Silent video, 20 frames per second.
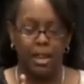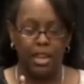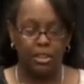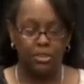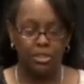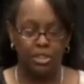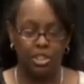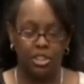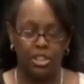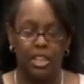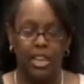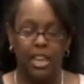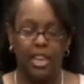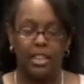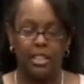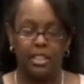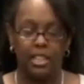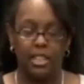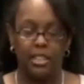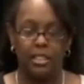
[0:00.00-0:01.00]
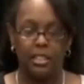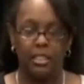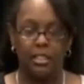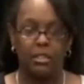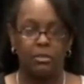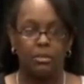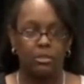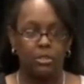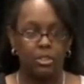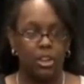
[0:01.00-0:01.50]
my Christianity
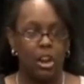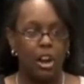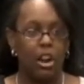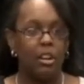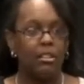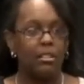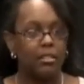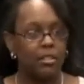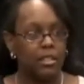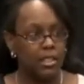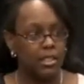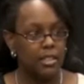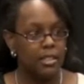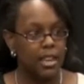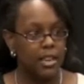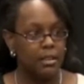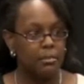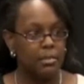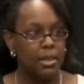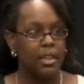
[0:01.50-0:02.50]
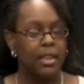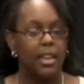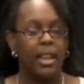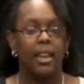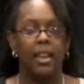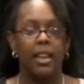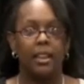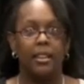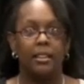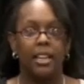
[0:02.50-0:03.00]
started
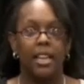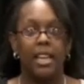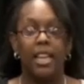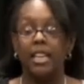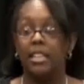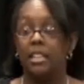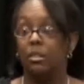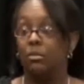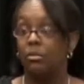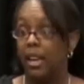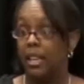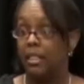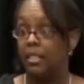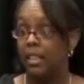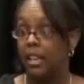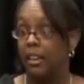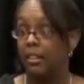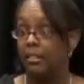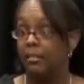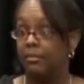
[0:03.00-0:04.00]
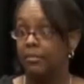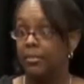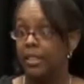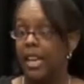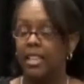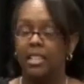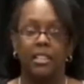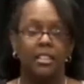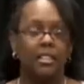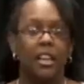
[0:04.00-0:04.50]
and ended right there.
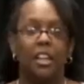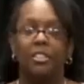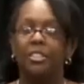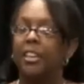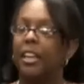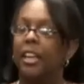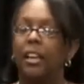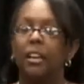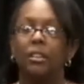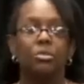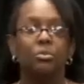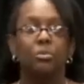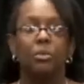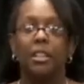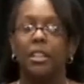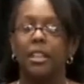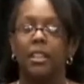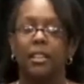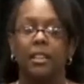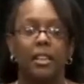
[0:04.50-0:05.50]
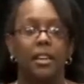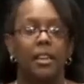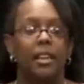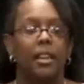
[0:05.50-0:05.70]
I did nothing else with it.